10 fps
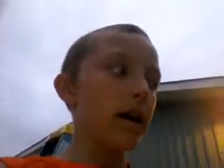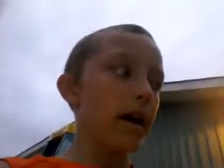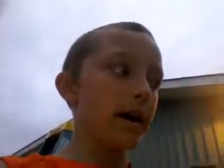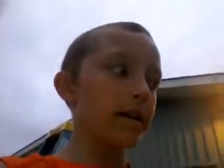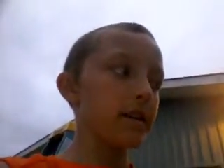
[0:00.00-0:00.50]

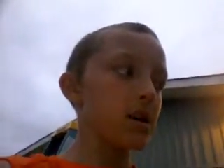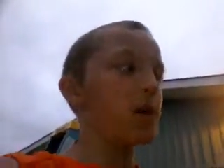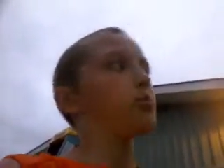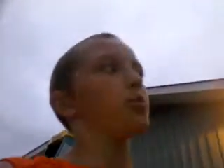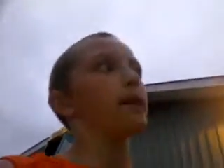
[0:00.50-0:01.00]
egg in the
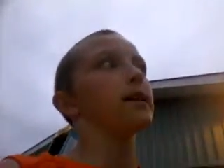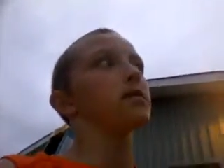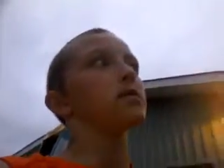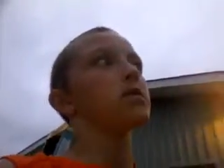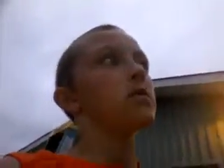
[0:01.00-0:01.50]
cup
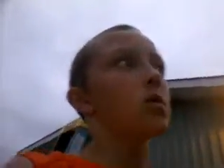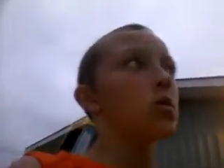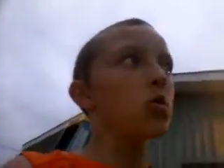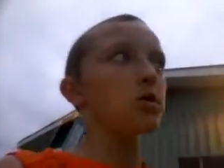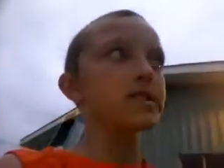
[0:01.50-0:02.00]
prank,
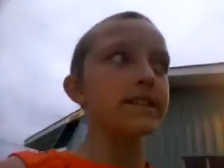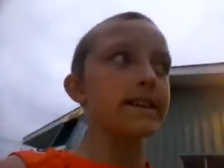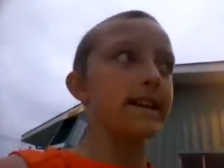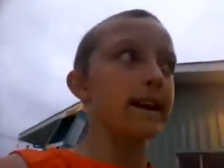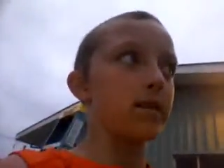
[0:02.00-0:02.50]
or since
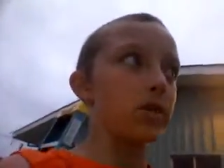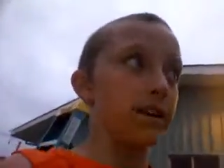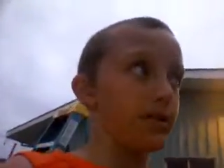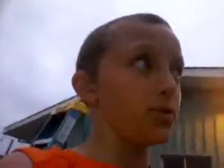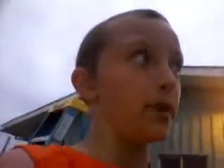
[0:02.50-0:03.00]
I can't
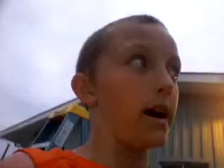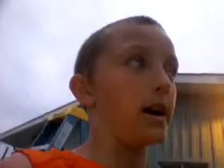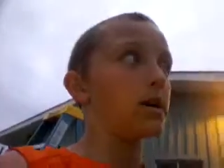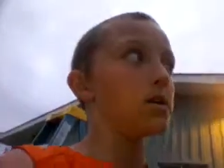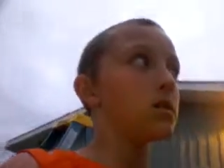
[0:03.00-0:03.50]
really do that,